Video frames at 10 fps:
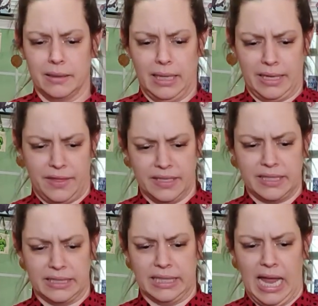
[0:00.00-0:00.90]
like this
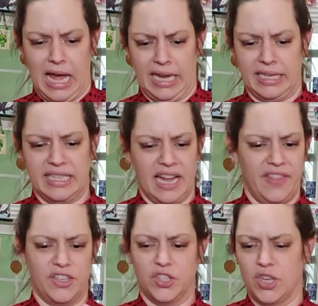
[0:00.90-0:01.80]
is lined and
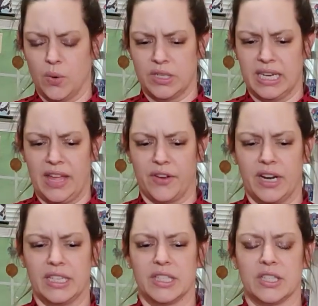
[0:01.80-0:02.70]
then sewn together,
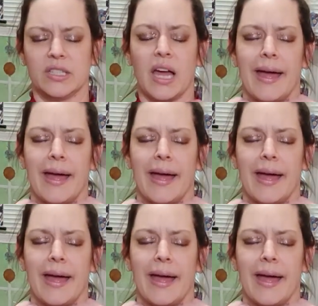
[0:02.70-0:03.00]
and it's,